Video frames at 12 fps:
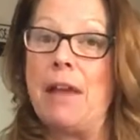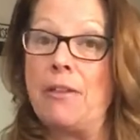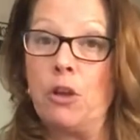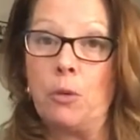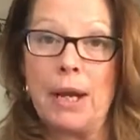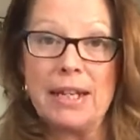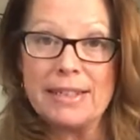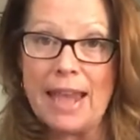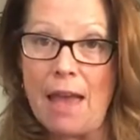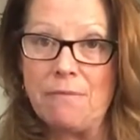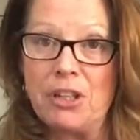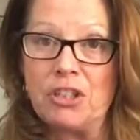the greatest
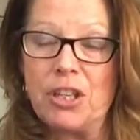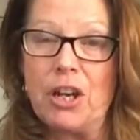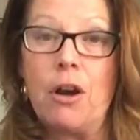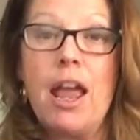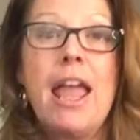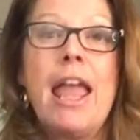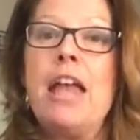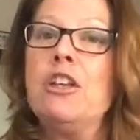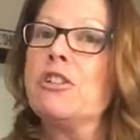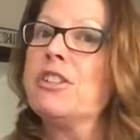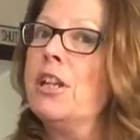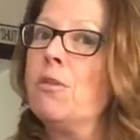catfish there, and you're
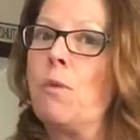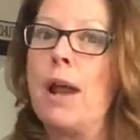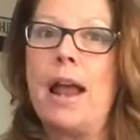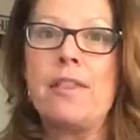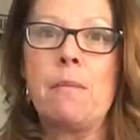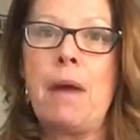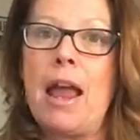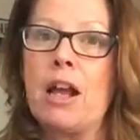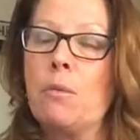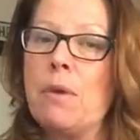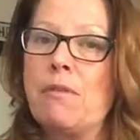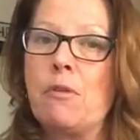sitting right on the Mayaca
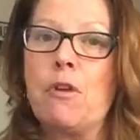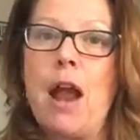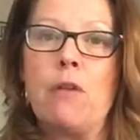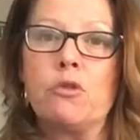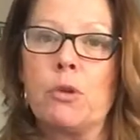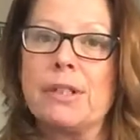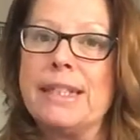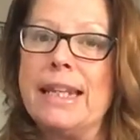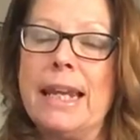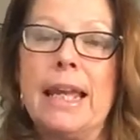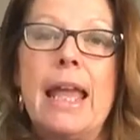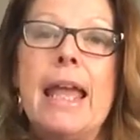River for outdoor seating.
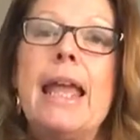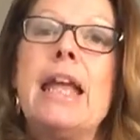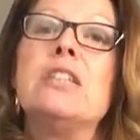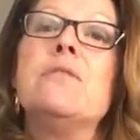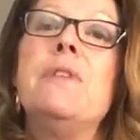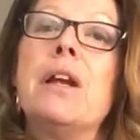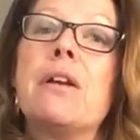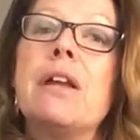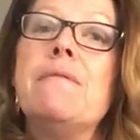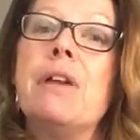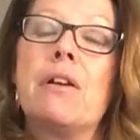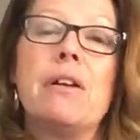It's very,
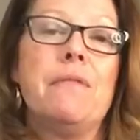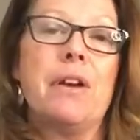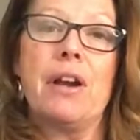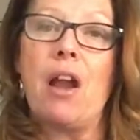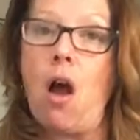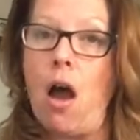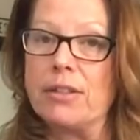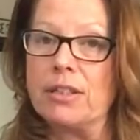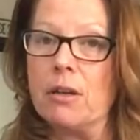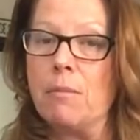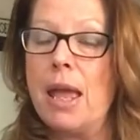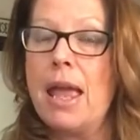very, very awesome,
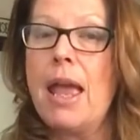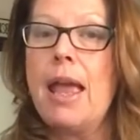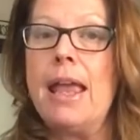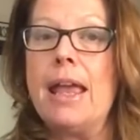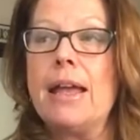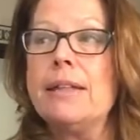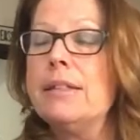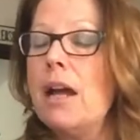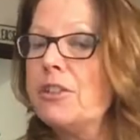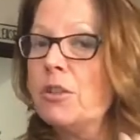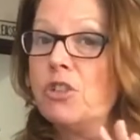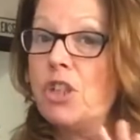and so
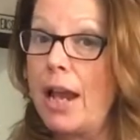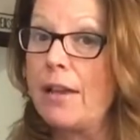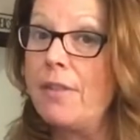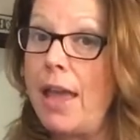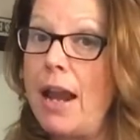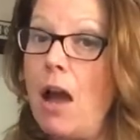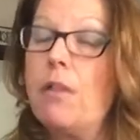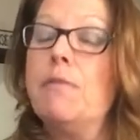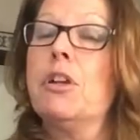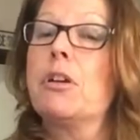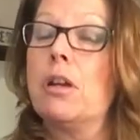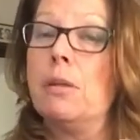check that out if you're
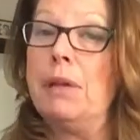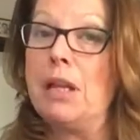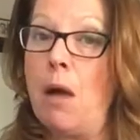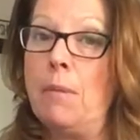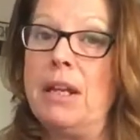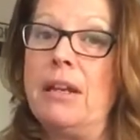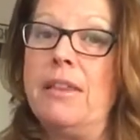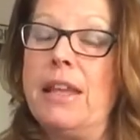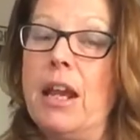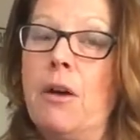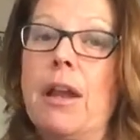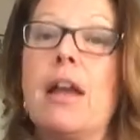going to be coming into the area.